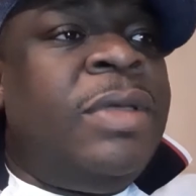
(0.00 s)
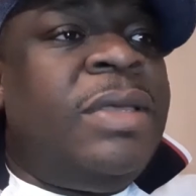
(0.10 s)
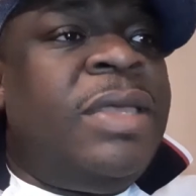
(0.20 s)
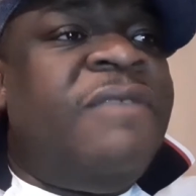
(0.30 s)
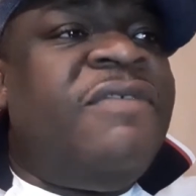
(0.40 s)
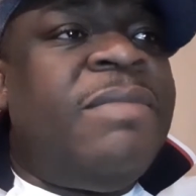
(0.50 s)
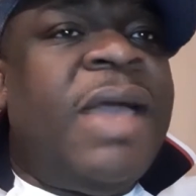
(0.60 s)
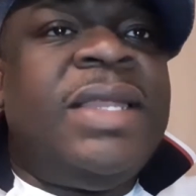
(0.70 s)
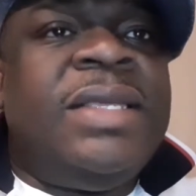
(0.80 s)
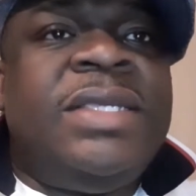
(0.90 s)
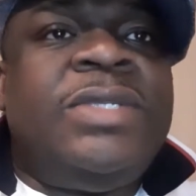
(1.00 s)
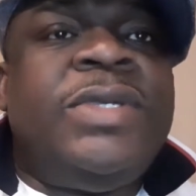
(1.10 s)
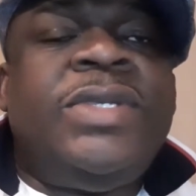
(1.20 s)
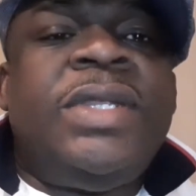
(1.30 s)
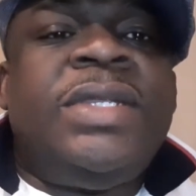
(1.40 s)
given by the
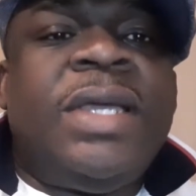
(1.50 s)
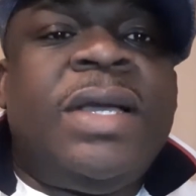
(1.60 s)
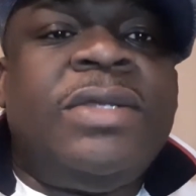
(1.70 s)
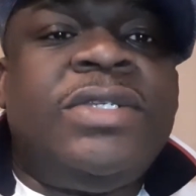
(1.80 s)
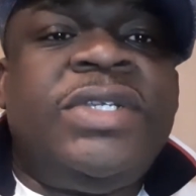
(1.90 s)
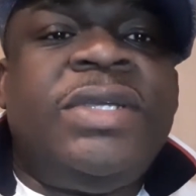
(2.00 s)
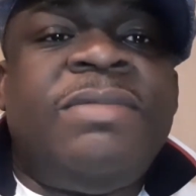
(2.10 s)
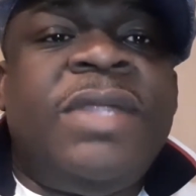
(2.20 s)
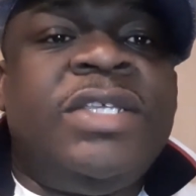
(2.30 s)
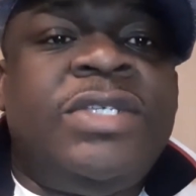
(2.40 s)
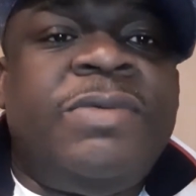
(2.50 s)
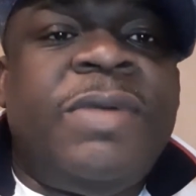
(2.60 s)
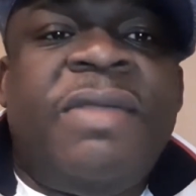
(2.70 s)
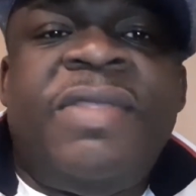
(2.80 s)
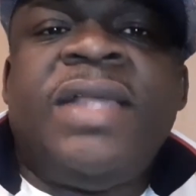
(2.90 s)
situation in the country of
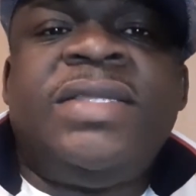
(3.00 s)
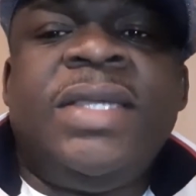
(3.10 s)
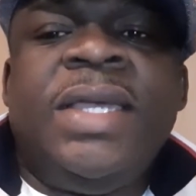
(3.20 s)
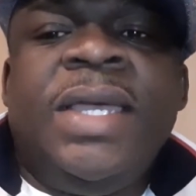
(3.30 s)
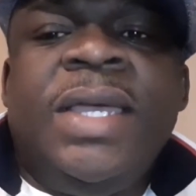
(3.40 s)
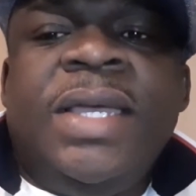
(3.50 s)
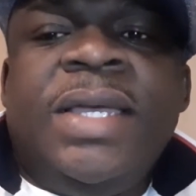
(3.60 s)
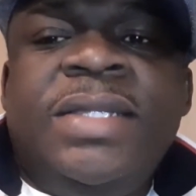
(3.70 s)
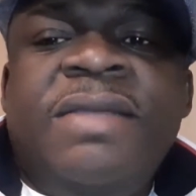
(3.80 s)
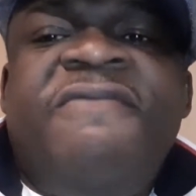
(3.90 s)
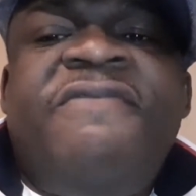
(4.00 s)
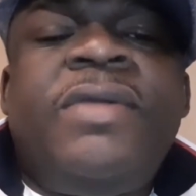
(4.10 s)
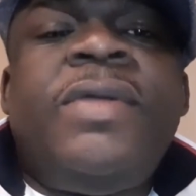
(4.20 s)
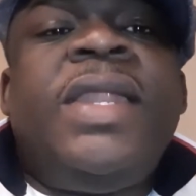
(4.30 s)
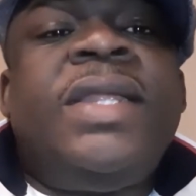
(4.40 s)
Nigeria, that the
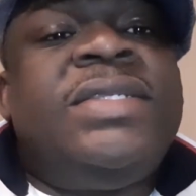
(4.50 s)
federal and